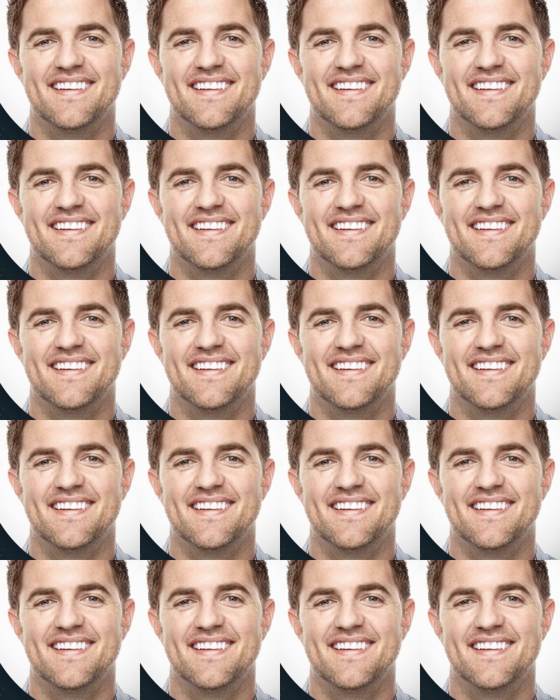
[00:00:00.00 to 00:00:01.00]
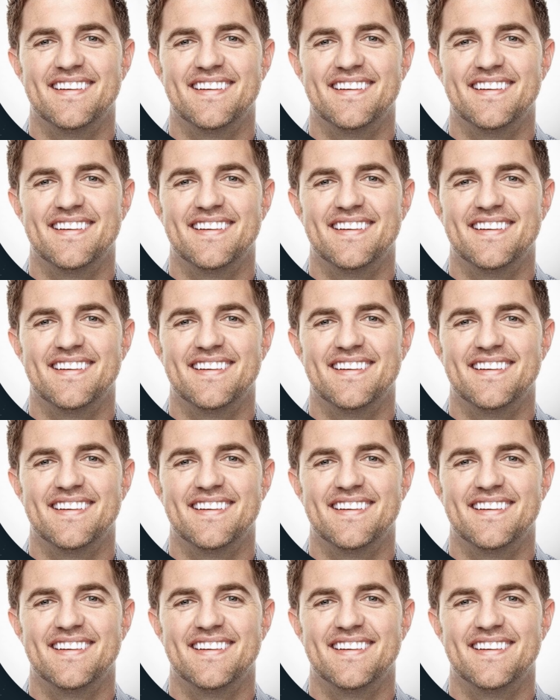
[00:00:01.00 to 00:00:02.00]

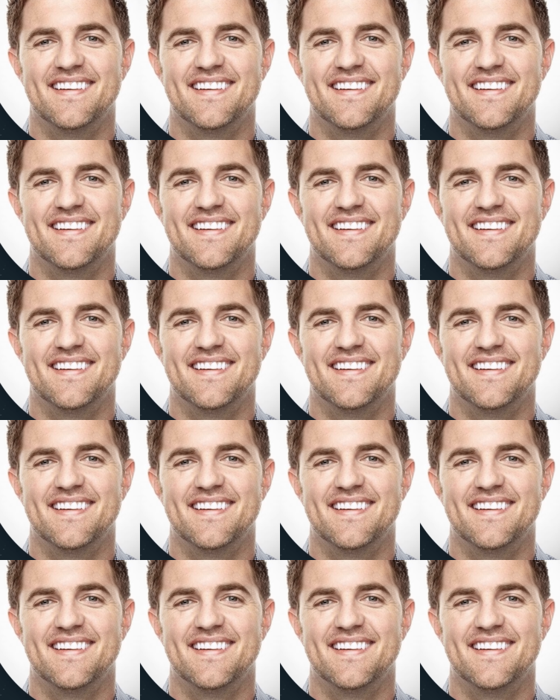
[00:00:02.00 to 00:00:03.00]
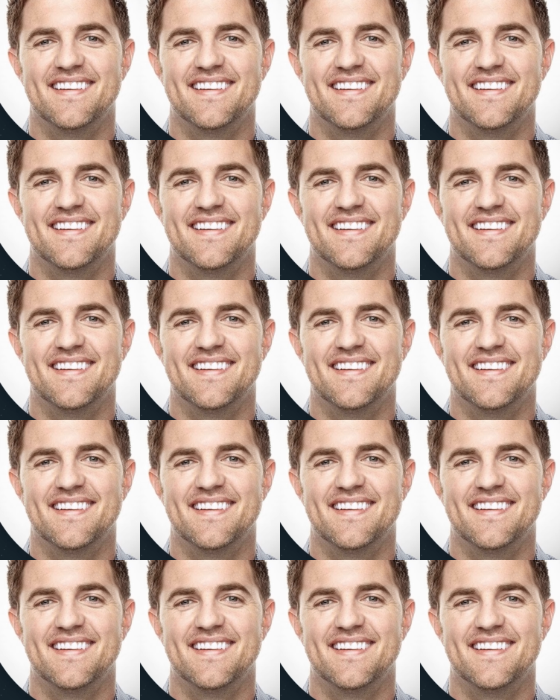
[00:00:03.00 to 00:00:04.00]

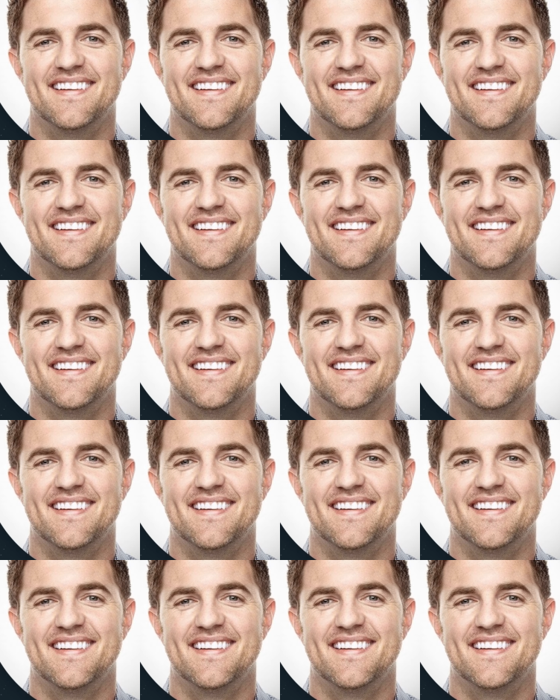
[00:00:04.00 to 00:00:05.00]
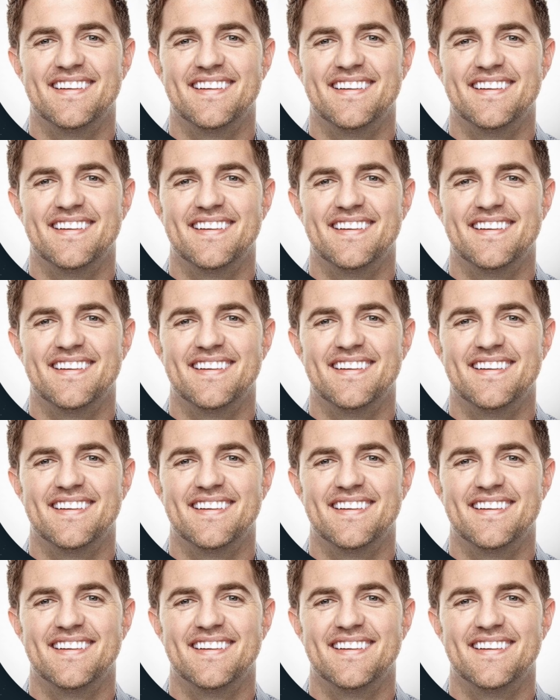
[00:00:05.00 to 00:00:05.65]
(no lip movement)